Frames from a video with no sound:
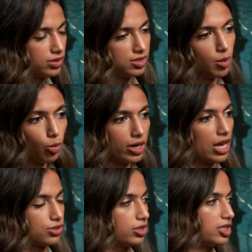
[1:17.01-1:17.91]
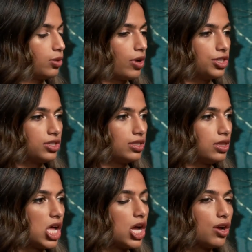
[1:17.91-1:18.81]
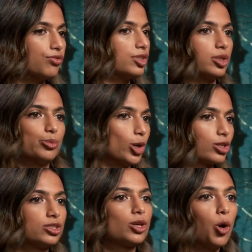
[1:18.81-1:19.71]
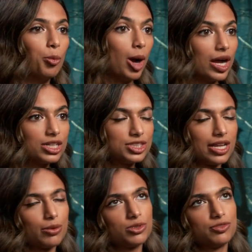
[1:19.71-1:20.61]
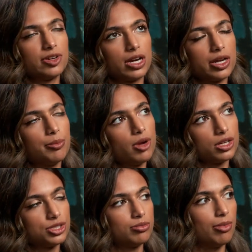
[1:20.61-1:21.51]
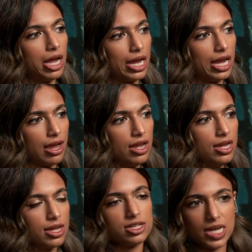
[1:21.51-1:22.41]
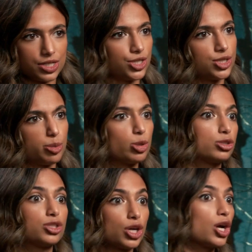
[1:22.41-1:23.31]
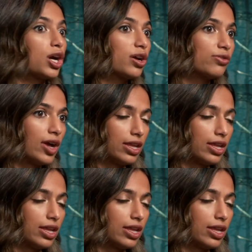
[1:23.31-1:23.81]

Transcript: somewhat naturalistic where I just loved the book so much that it was very much my intention to preserve,